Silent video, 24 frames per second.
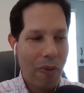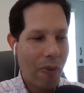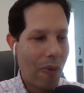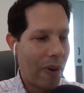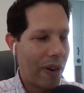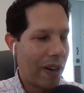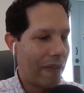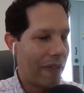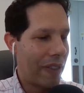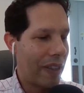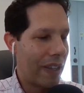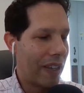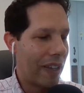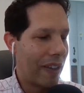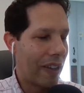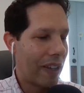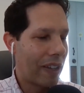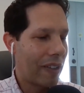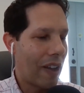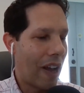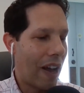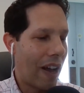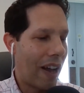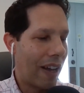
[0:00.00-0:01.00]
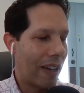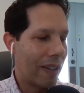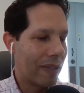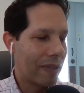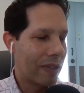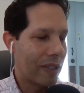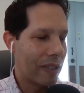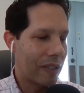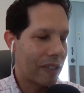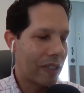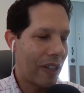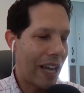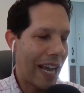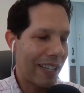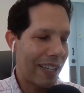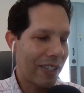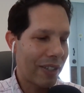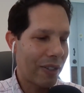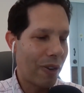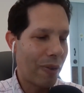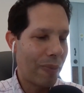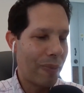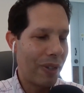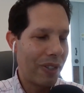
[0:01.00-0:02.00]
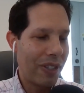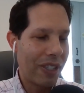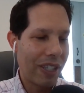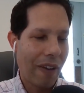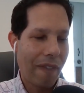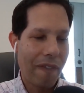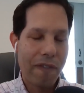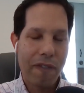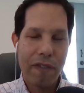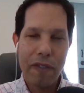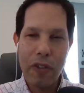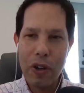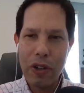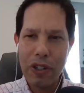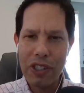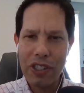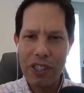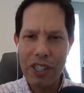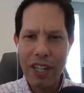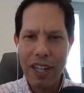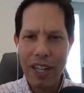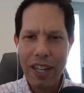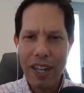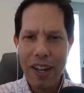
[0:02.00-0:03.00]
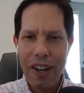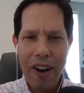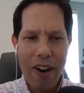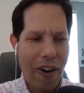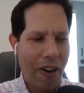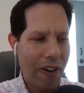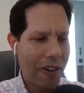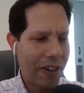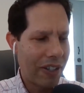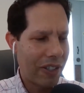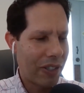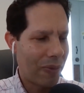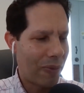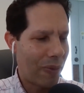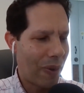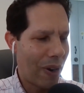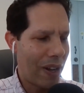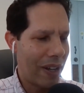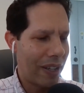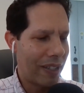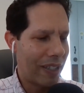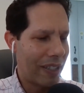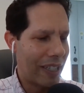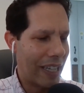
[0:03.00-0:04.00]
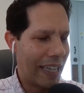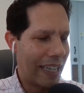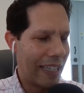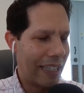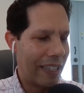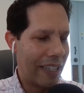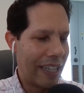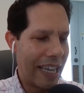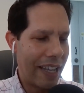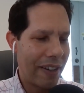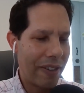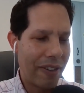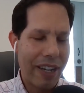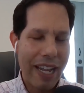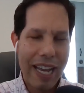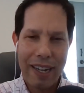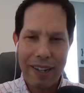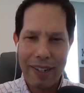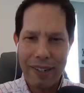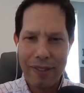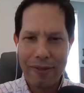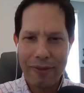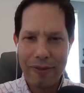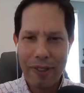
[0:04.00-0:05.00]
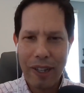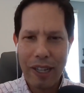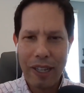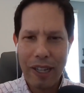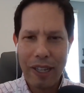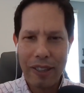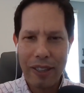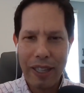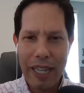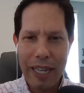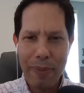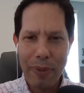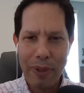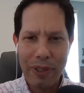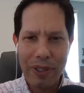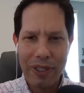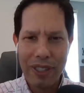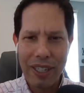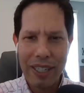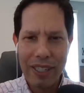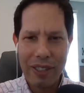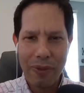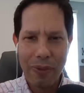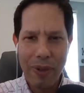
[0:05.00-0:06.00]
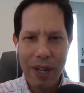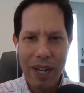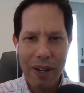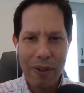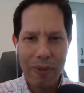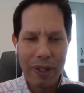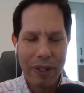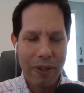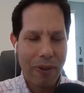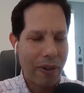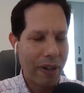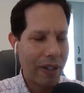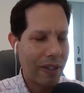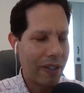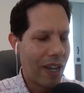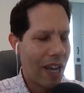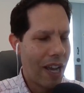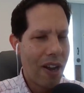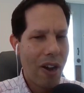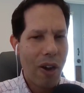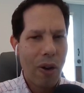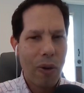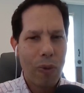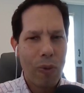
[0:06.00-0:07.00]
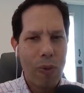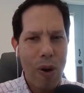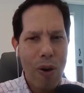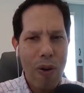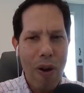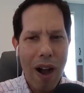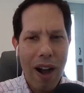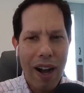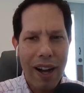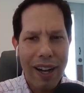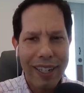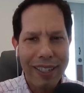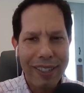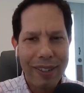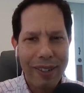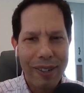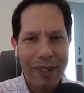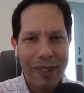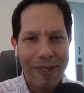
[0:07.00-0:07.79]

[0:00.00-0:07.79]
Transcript: one of the classical music first artist-run and internet labels as well, recording. Wu Han,